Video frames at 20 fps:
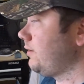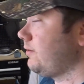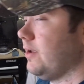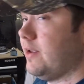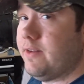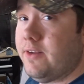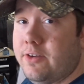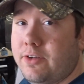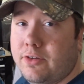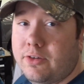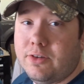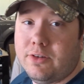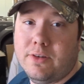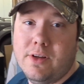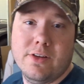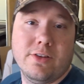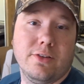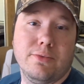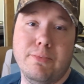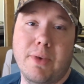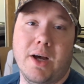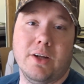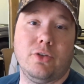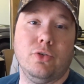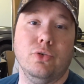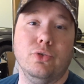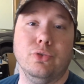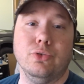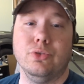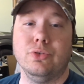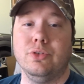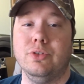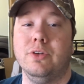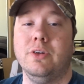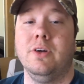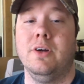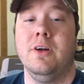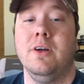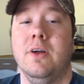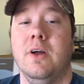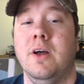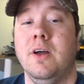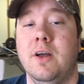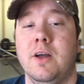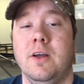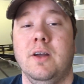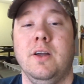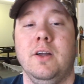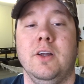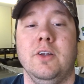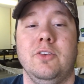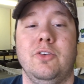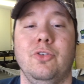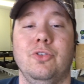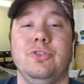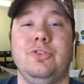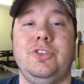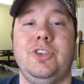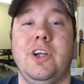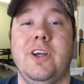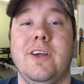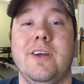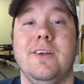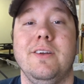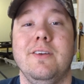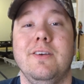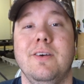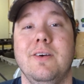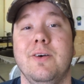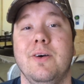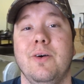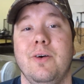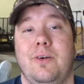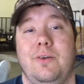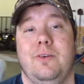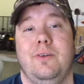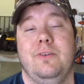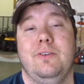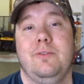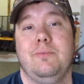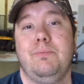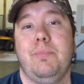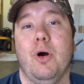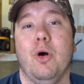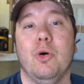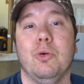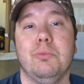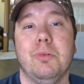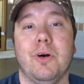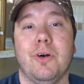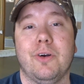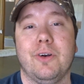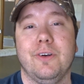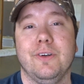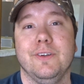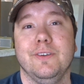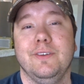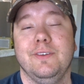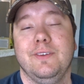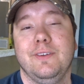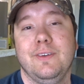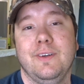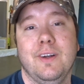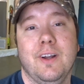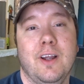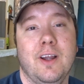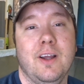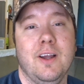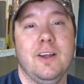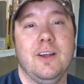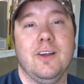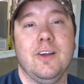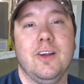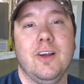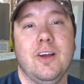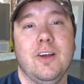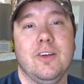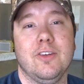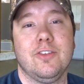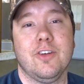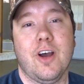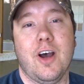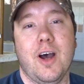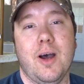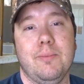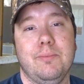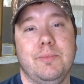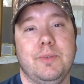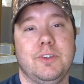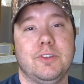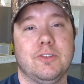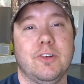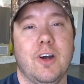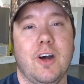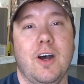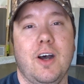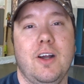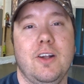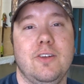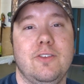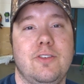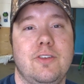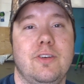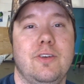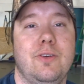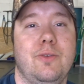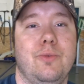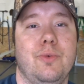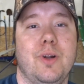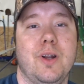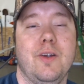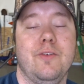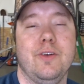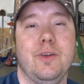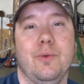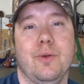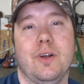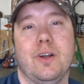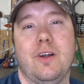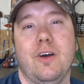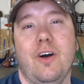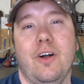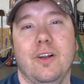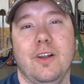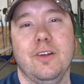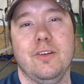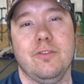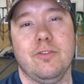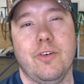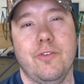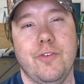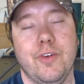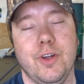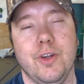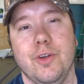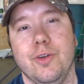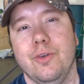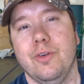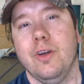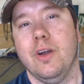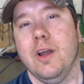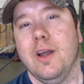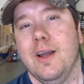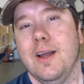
I say, this is my tool shed, pole barn, shop, garage, whatever you want to call it, review.